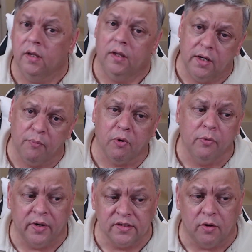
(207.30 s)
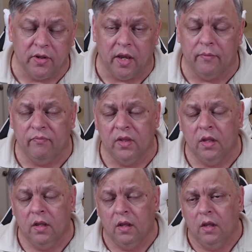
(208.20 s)
an improvement is okay.
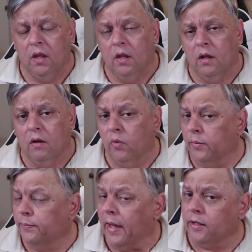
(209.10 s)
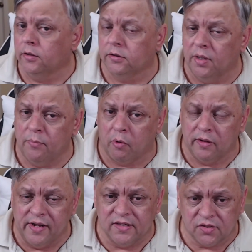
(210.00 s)
Went back and looked at
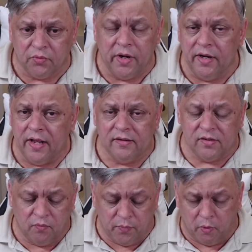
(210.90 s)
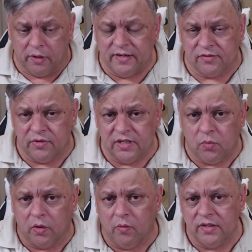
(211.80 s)
Borderlands 3. Now, Borderlands 3 is
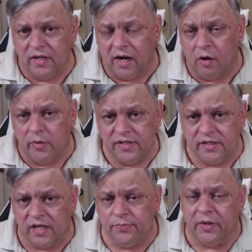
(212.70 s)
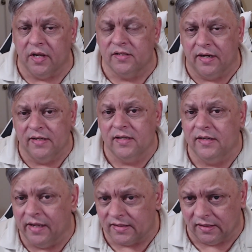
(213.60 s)
one of the ones that I always test because it is a
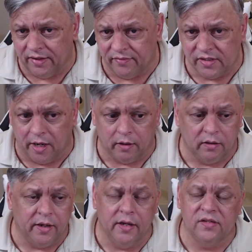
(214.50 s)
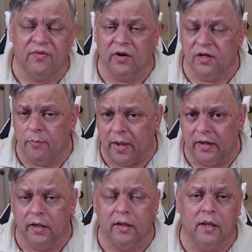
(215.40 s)
DX11 title. It is very
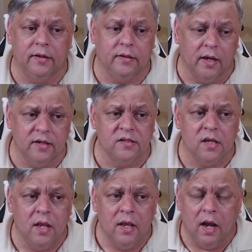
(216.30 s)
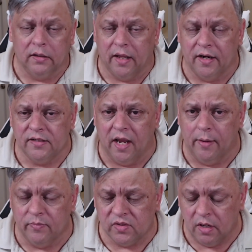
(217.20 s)
demanding. It does a lot of
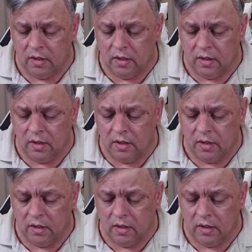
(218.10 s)
times